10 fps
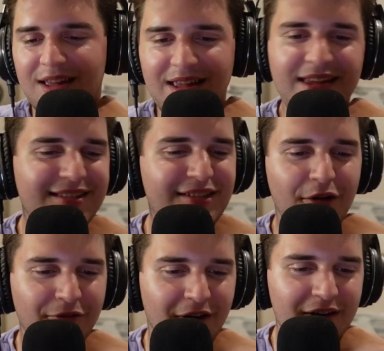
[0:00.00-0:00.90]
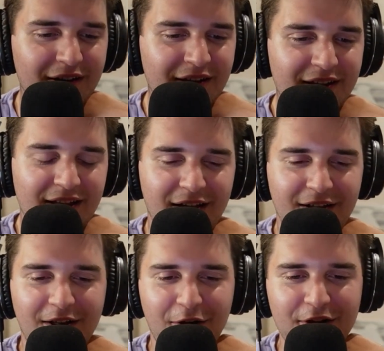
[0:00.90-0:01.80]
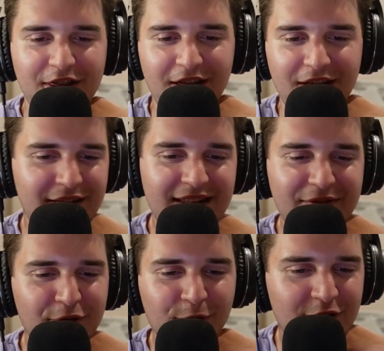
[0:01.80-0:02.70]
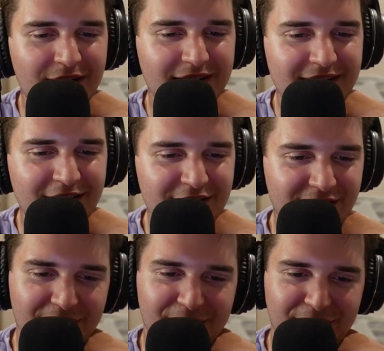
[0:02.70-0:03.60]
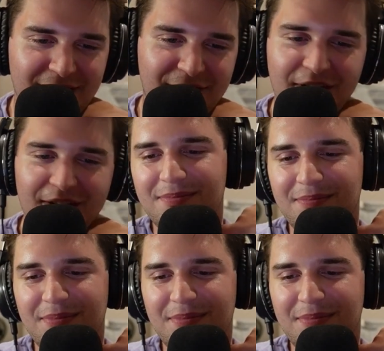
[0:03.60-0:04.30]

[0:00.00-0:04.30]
He's so fun. All the evil chocolatiers are really fun.